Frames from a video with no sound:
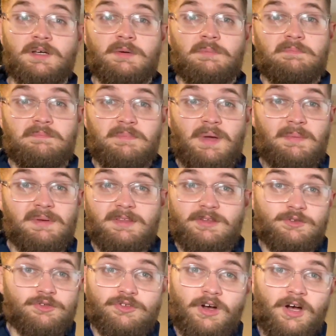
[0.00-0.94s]
Maybe they're
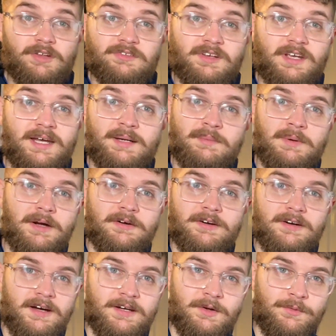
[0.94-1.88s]
just hard to get in
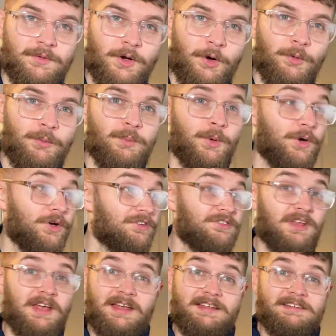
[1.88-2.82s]
America, I don't know, but
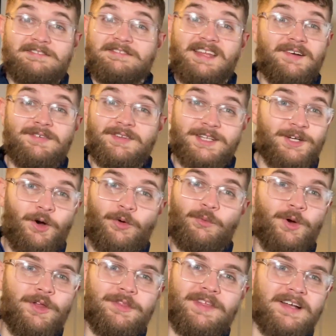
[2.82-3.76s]
it's definitely not
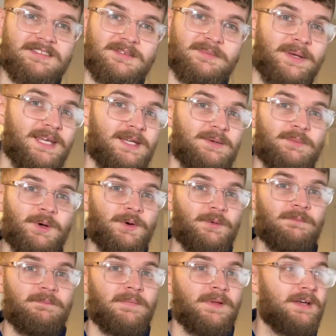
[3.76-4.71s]
worth that to me. But
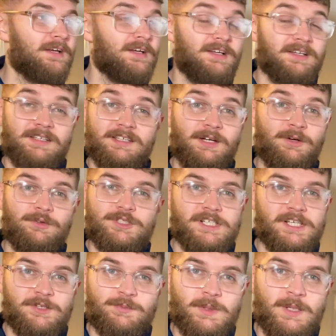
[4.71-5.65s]

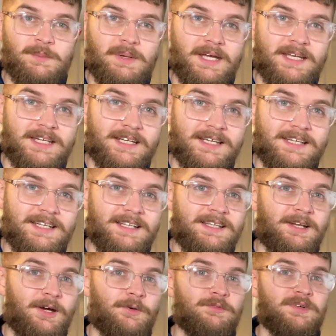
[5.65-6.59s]
GSP are making a
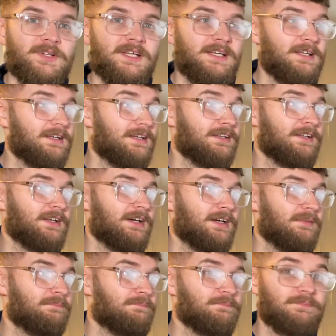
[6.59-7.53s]
killing, hopefully, and
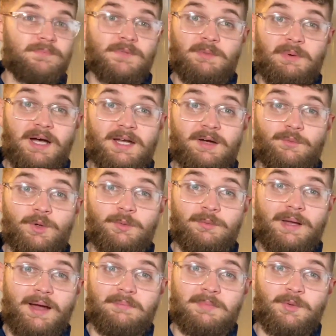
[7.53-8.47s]
the buyer will be
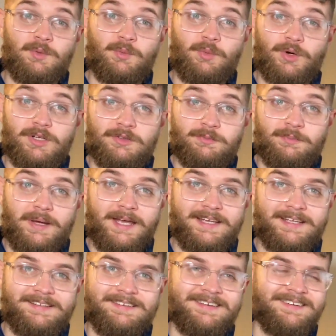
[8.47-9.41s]
happy with what he's
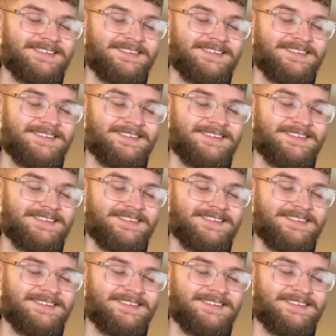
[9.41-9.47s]
paid.